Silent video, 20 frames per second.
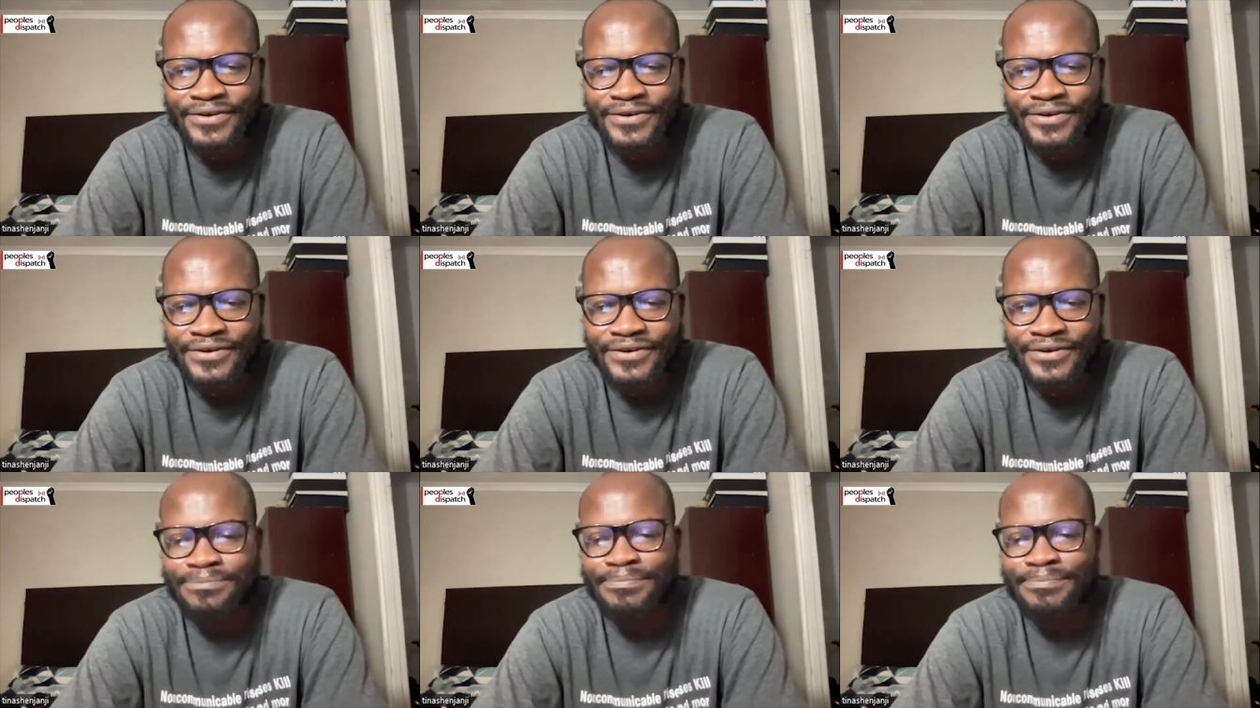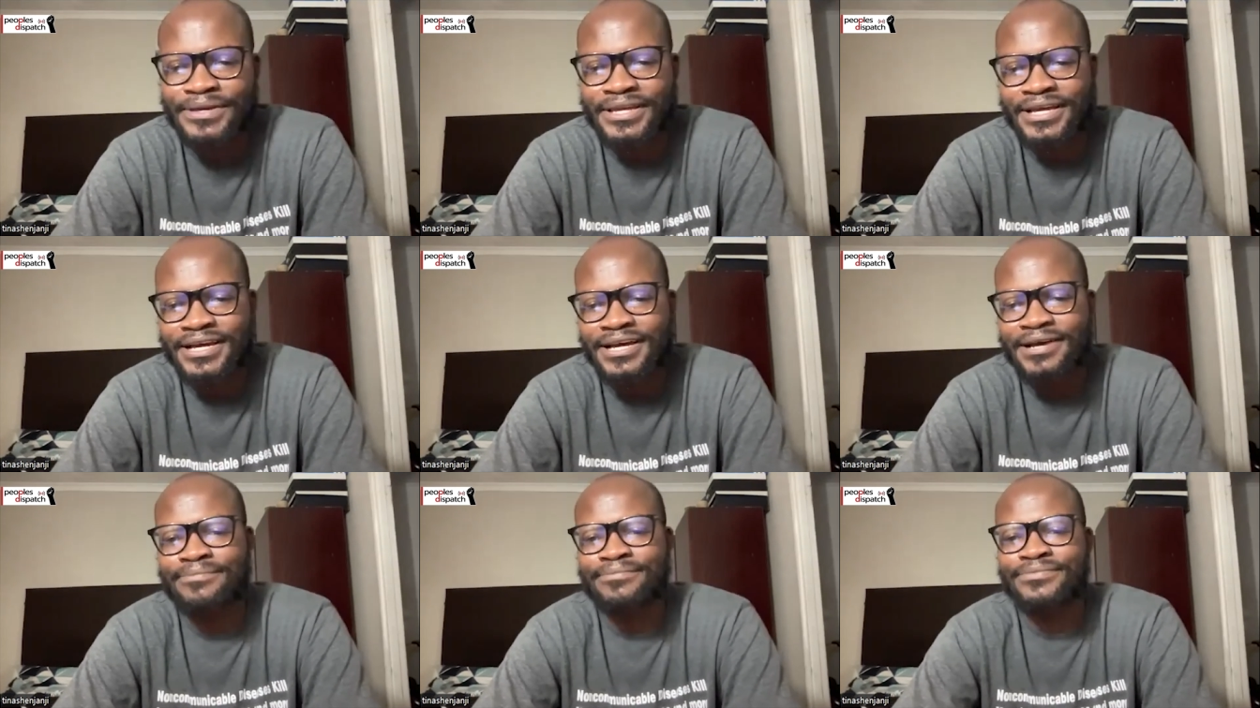Health
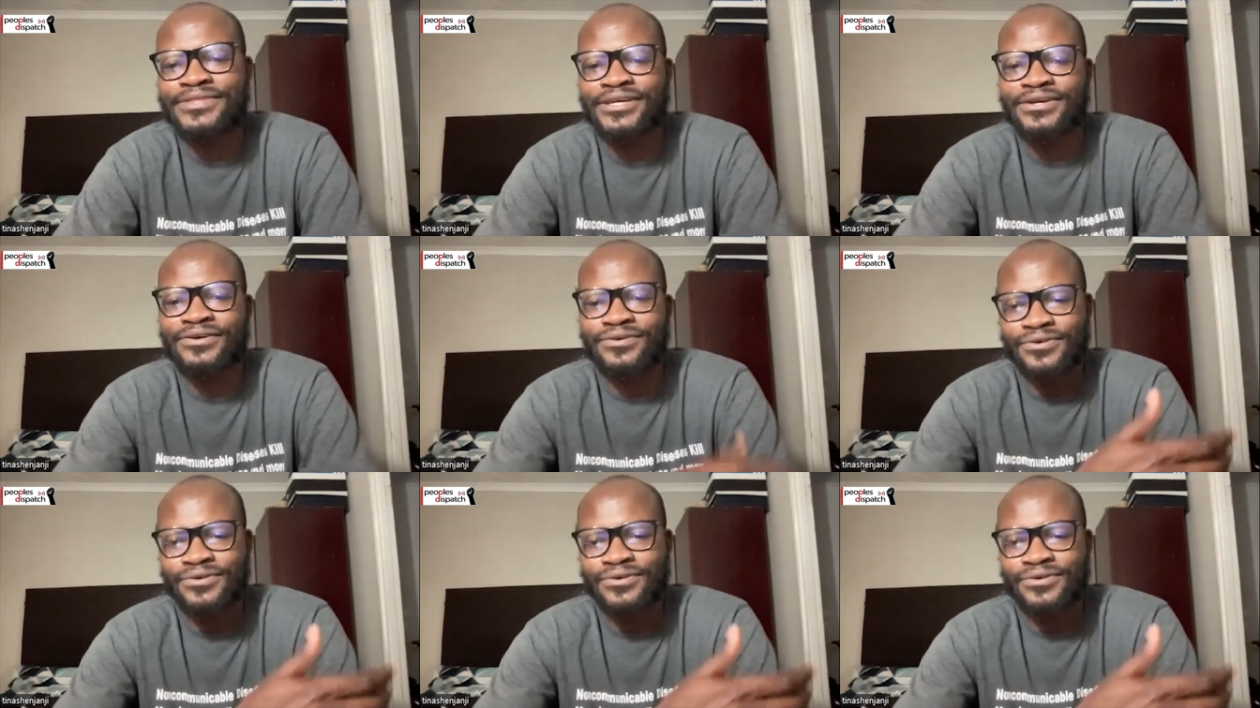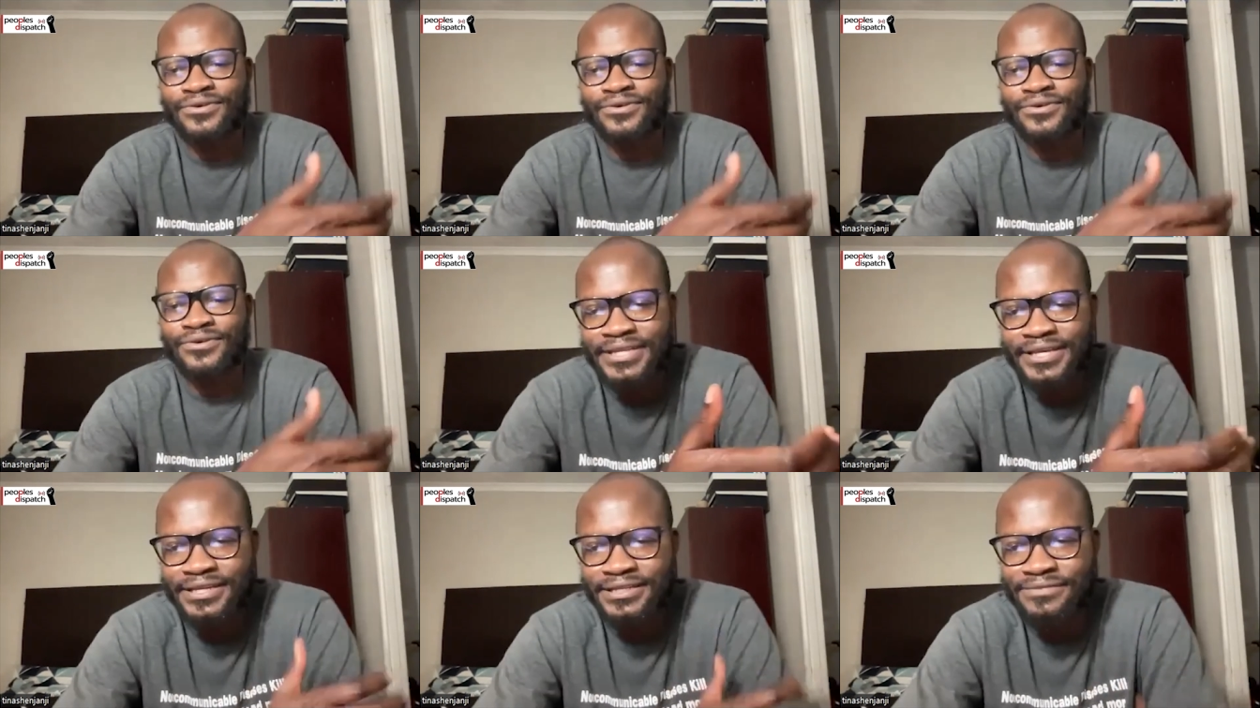became the go-to
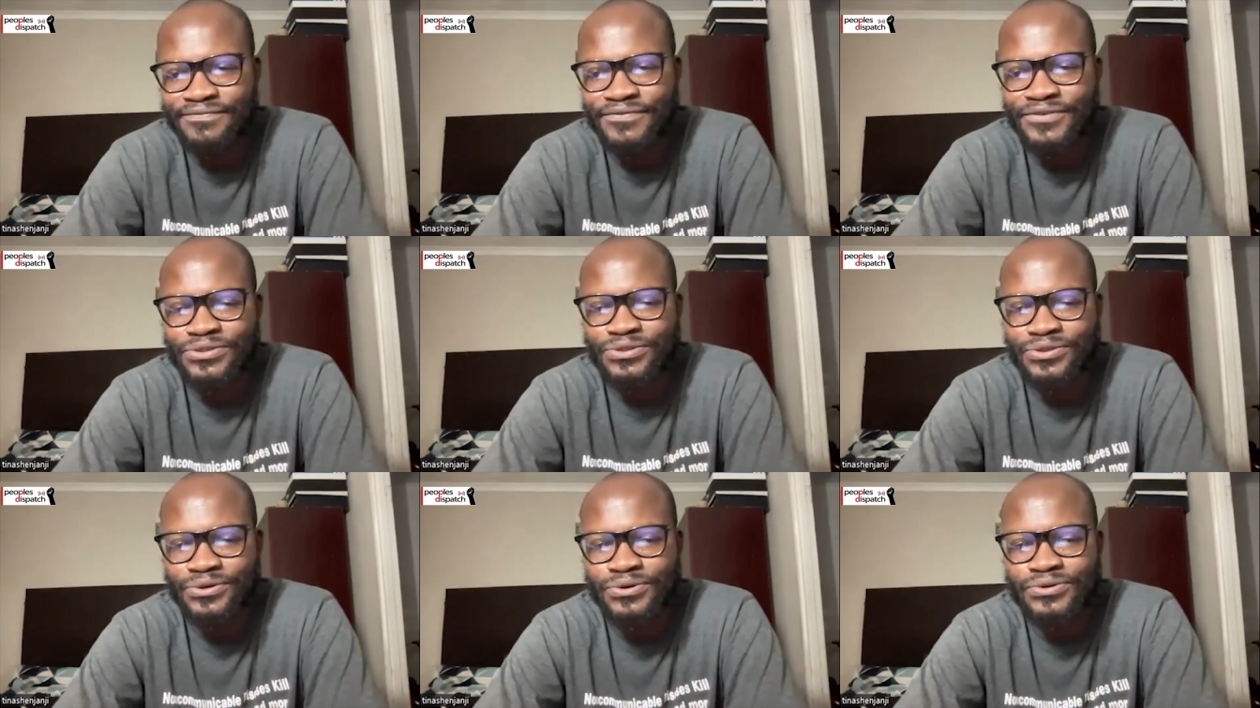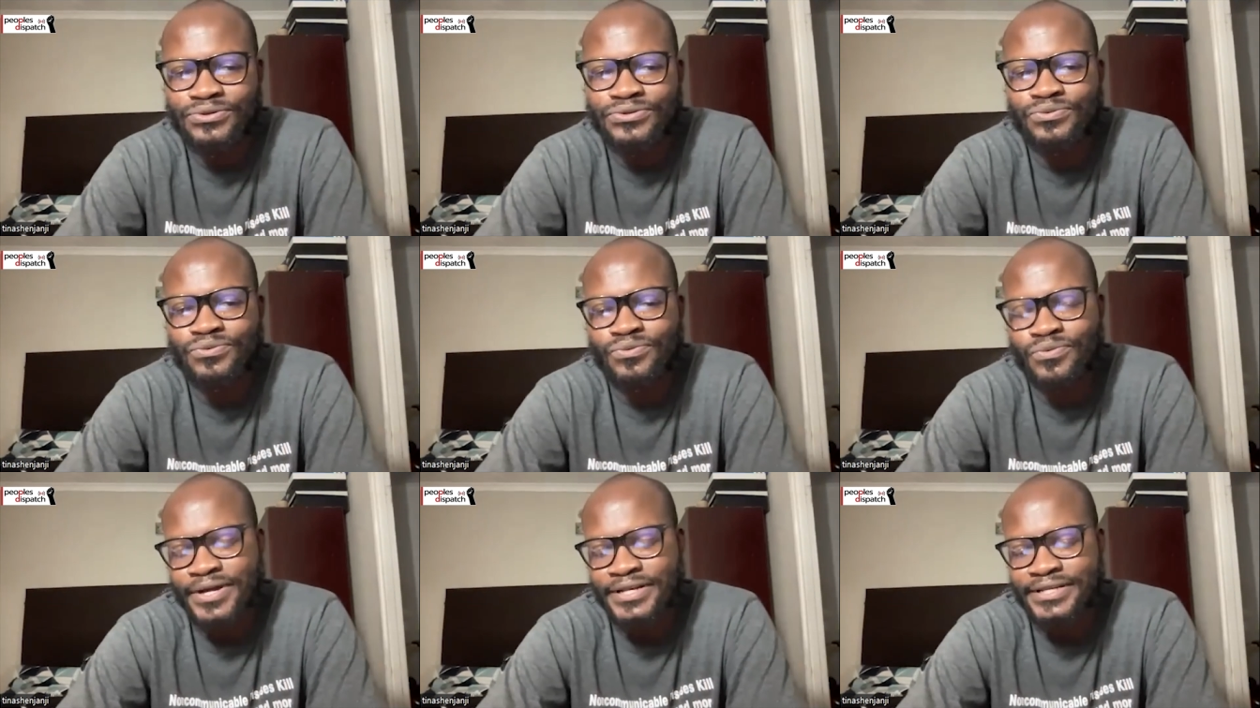text for those who
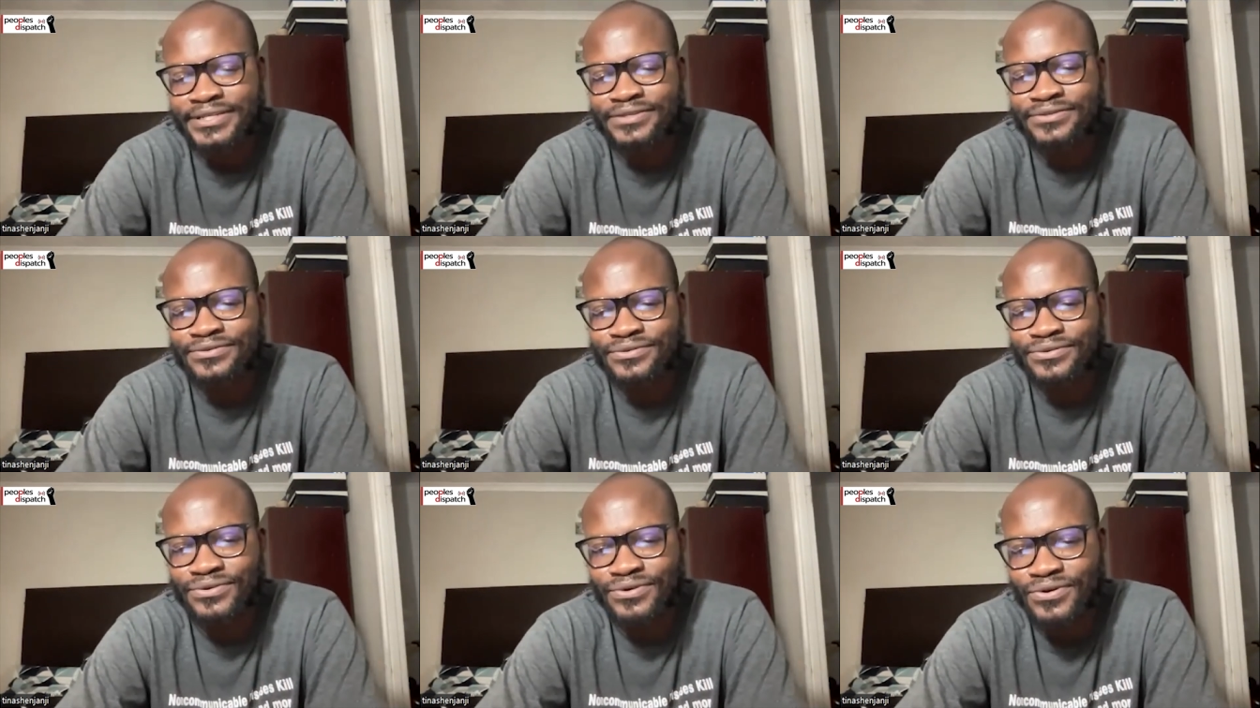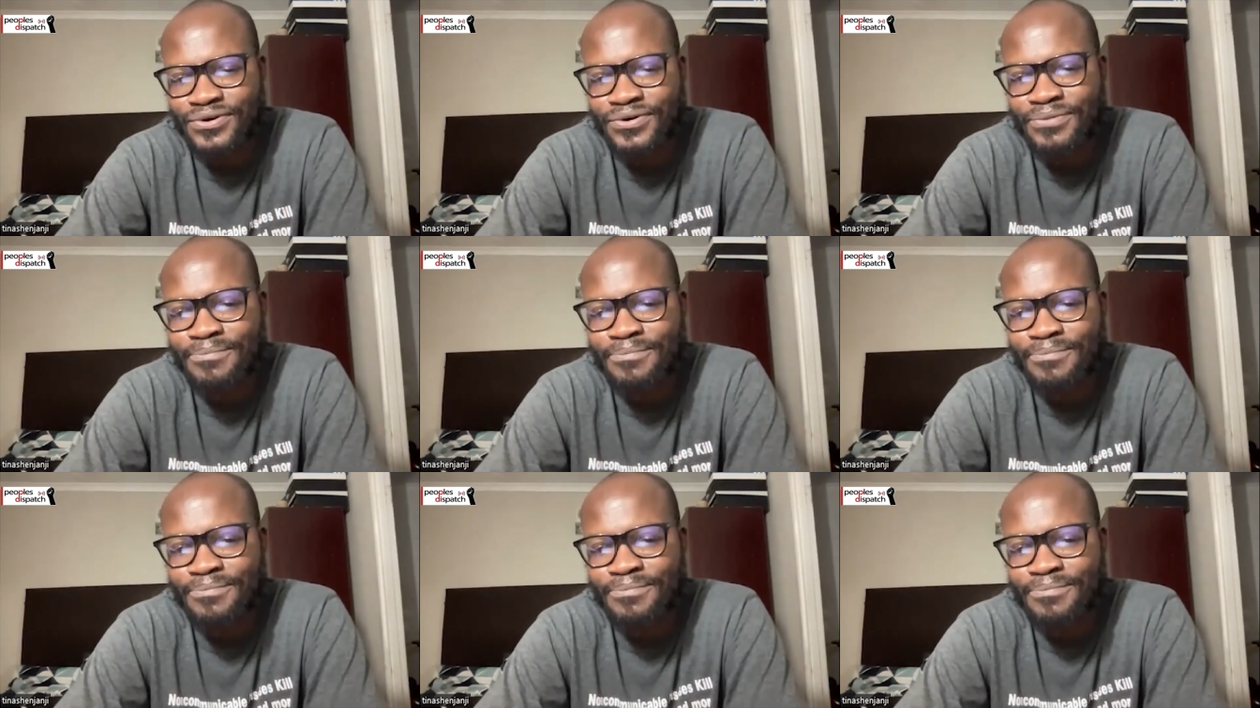wanted to know